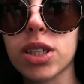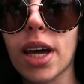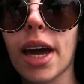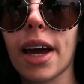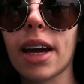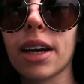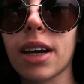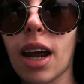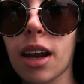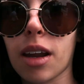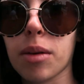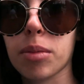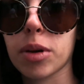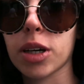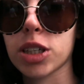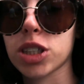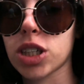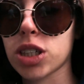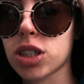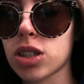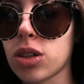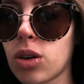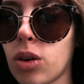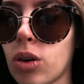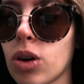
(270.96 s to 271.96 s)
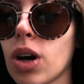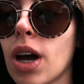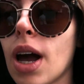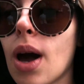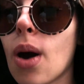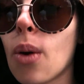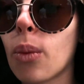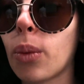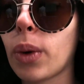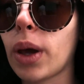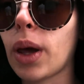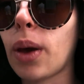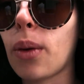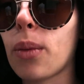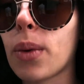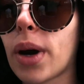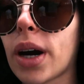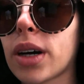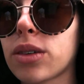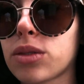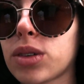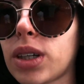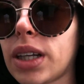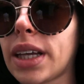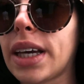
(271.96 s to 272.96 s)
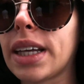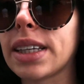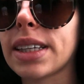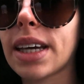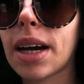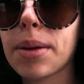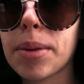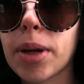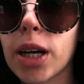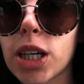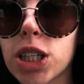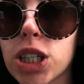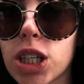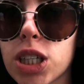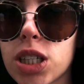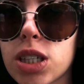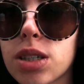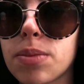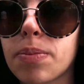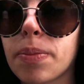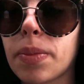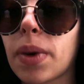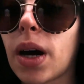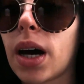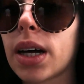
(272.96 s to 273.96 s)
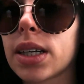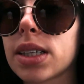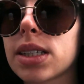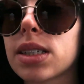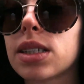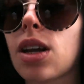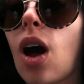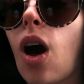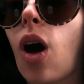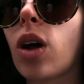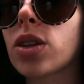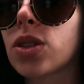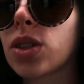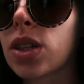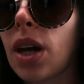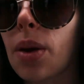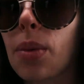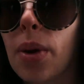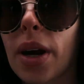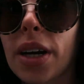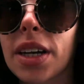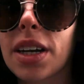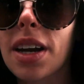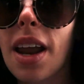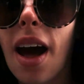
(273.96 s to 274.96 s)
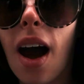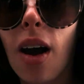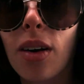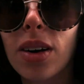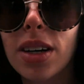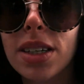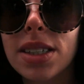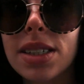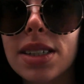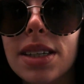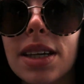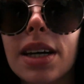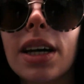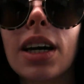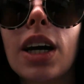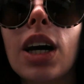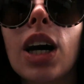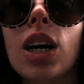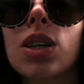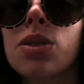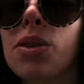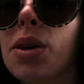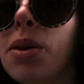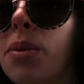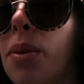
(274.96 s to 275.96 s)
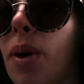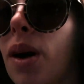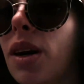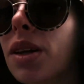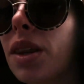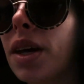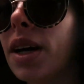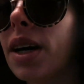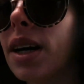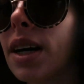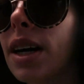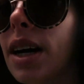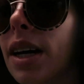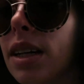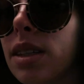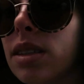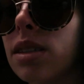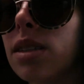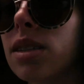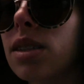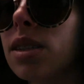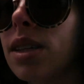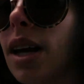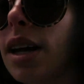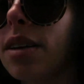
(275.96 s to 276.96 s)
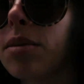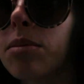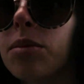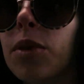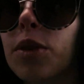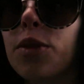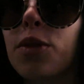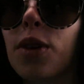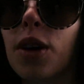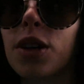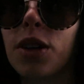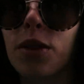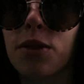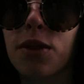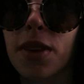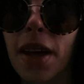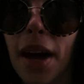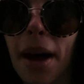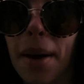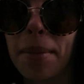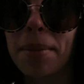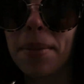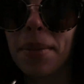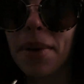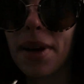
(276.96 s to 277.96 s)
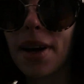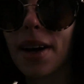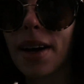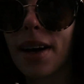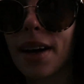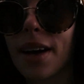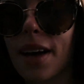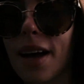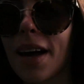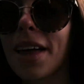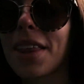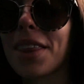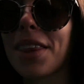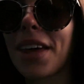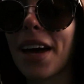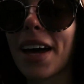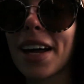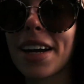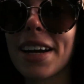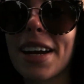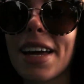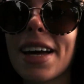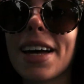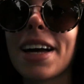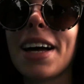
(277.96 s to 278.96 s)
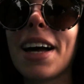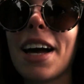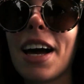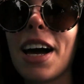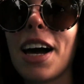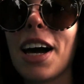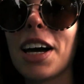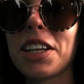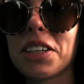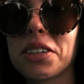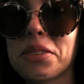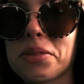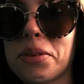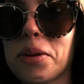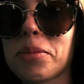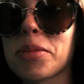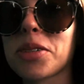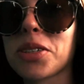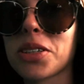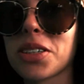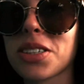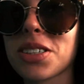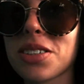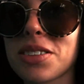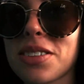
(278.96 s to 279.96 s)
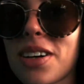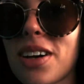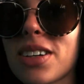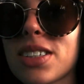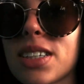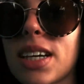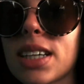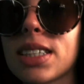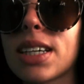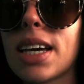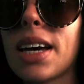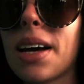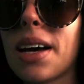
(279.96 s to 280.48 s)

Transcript: to take another picture. So we weren't really in their pictures, but also they weren't in ours. So we walked there and stand in front of them, and then the woman turns around and